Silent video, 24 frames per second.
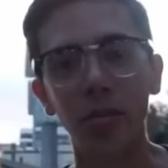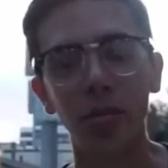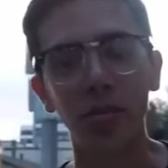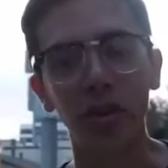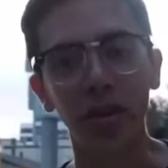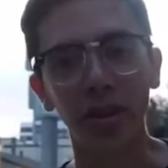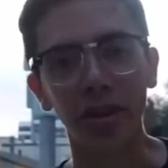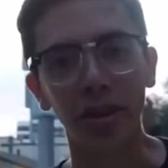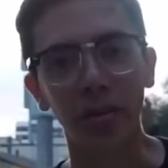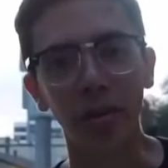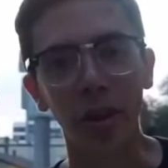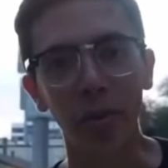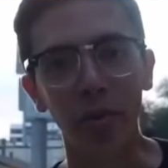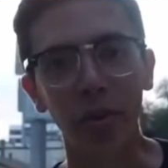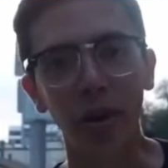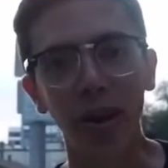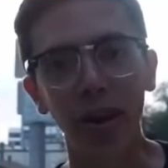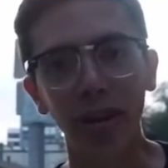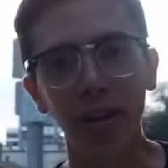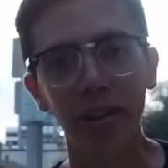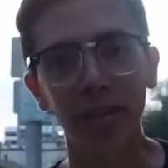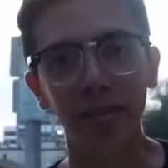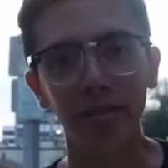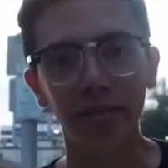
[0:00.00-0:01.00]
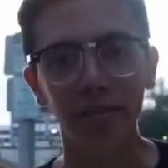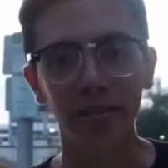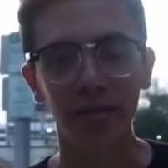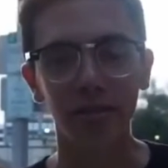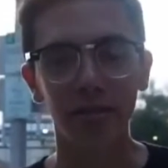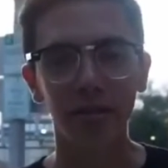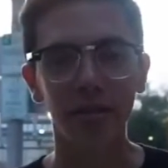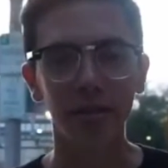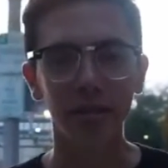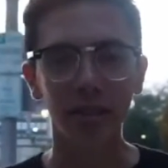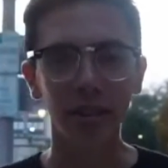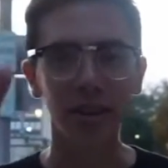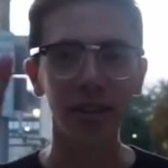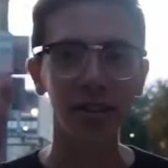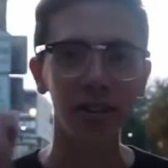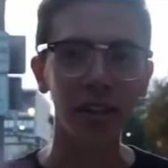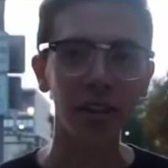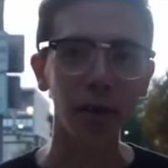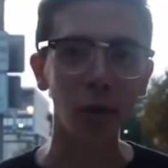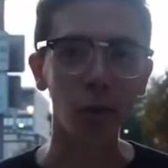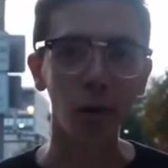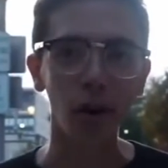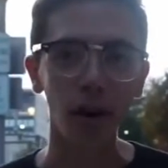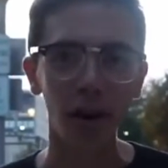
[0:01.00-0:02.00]
put it in my pocket, and
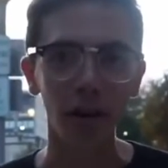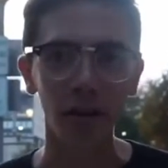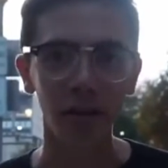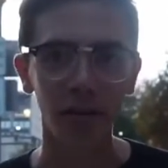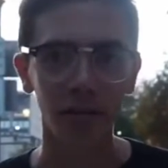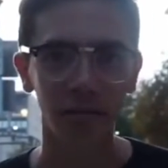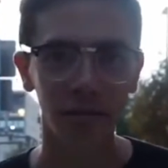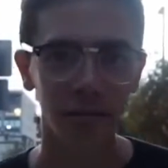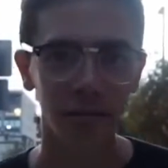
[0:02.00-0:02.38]
take a walk.